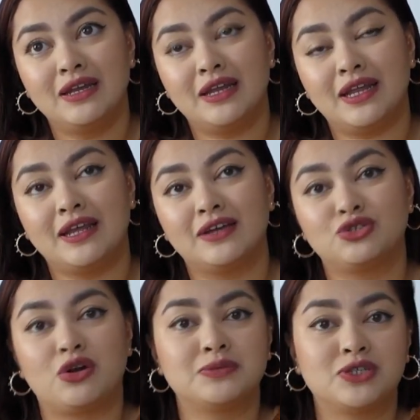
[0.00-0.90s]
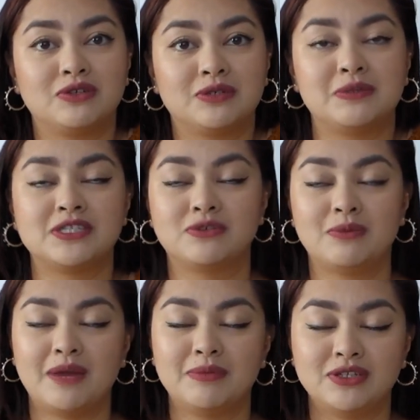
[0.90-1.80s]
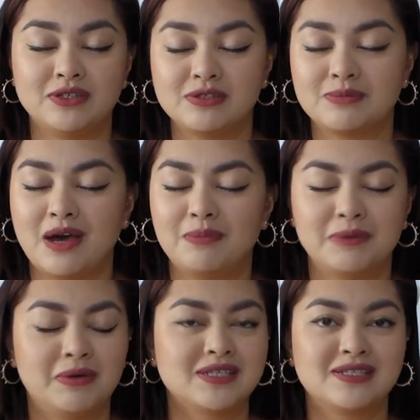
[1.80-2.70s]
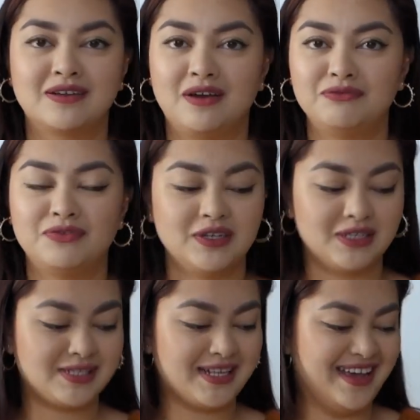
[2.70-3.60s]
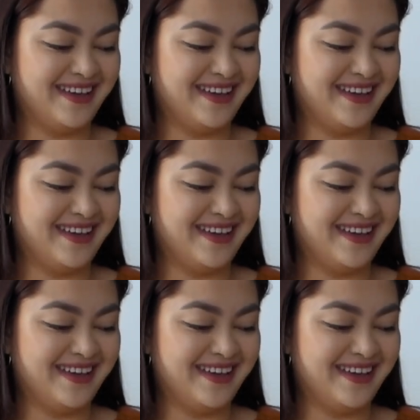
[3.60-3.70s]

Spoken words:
knitting a drop shoulder, please remind me to use my upper bust circumference.